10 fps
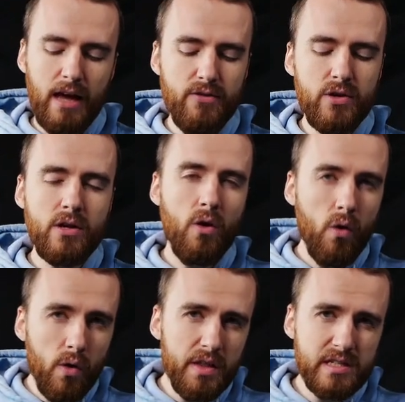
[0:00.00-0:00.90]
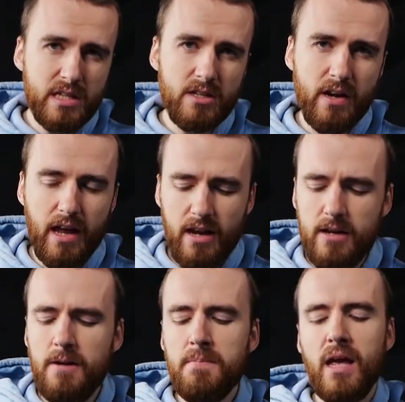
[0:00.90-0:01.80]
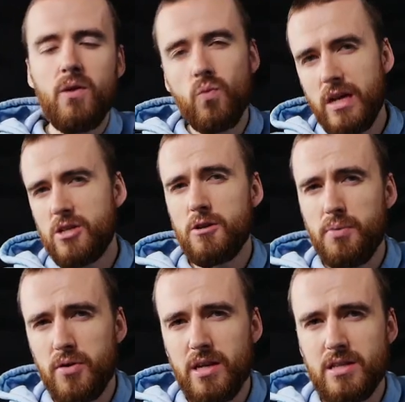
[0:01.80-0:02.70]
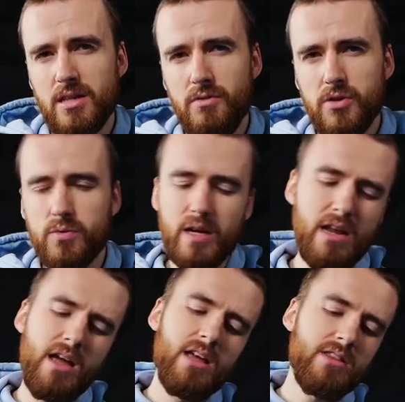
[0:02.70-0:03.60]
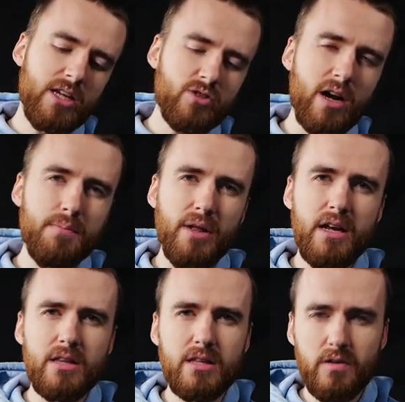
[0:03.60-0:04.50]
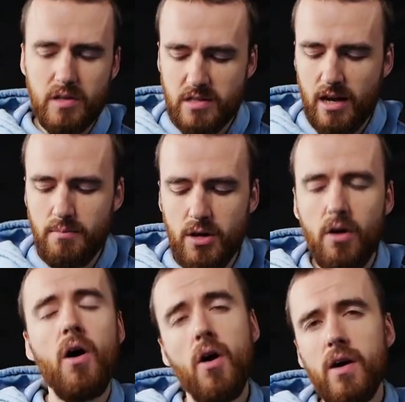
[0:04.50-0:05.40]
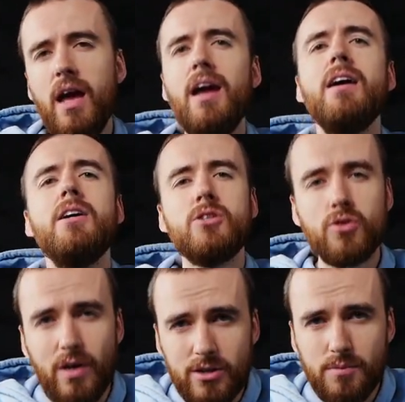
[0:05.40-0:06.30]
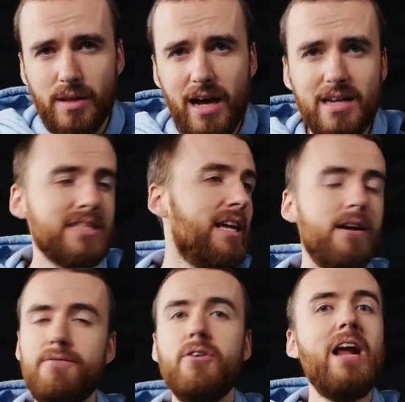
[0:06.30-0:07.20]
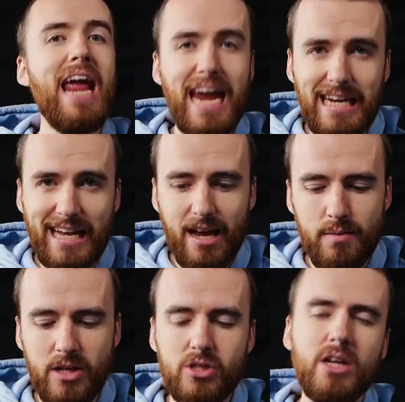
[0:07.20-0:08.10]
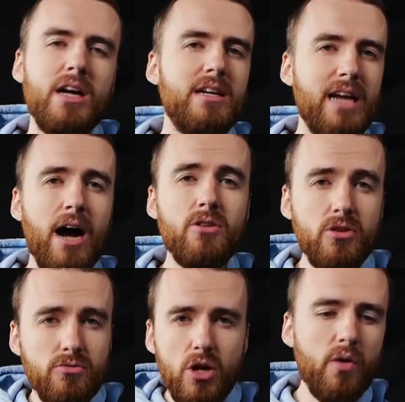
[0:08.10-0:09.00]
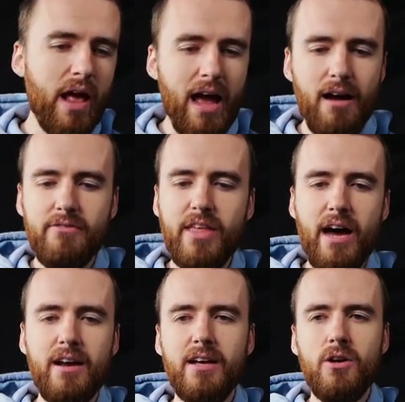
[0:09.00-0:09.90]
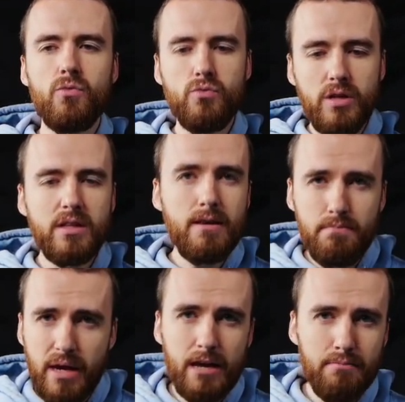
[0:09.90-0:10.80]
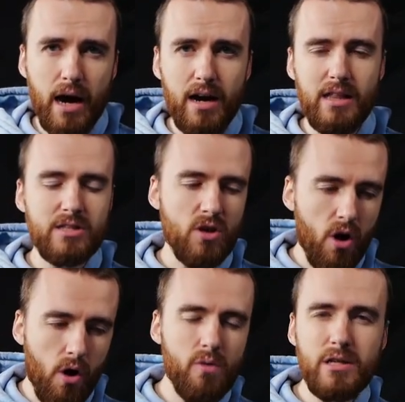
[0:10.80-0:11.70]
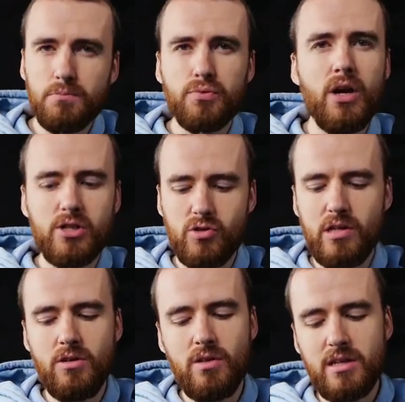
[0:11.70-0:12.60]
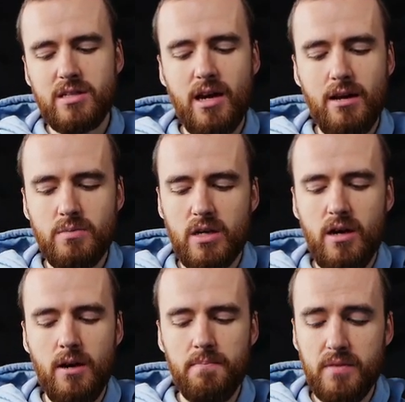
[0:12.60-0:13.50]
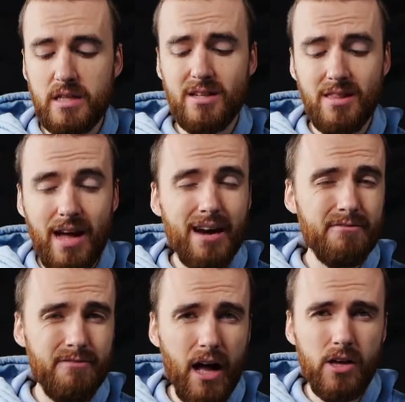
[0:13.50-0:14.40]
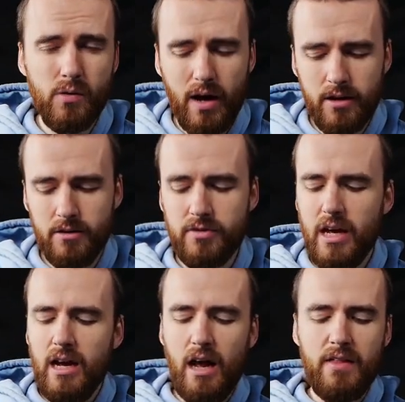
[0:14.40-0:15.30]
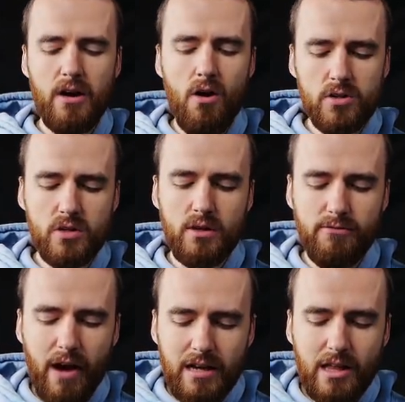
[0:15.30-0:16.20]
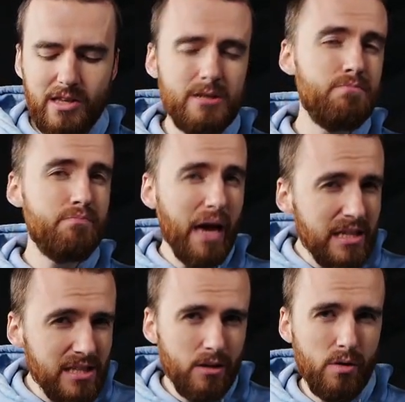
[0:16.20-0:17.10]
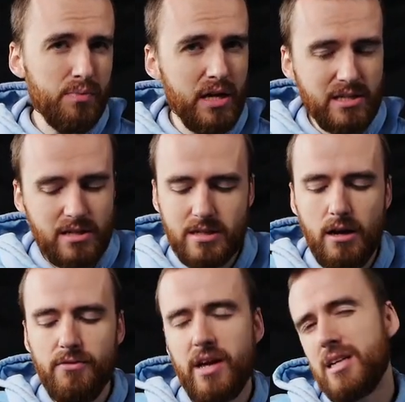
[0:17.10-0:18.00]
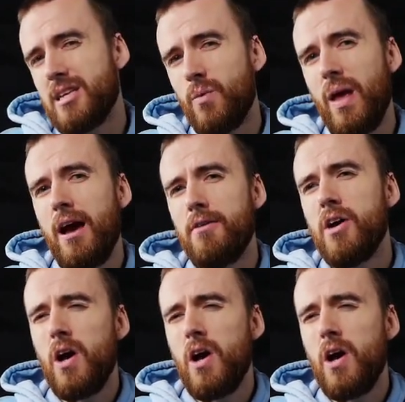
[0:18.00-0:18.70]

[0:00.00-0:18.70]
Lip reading: If you can hold this in your hand and wait till your opponent hits level 3, they try to play an Ethereal Slime, you go, okay, Torrential Blast, hit it for 8 damage. Now you don't have that really big body that's always pressuring you that Slimes gets a lot of value out of. And then also the fact that this basically replaces itself. Like I said, we have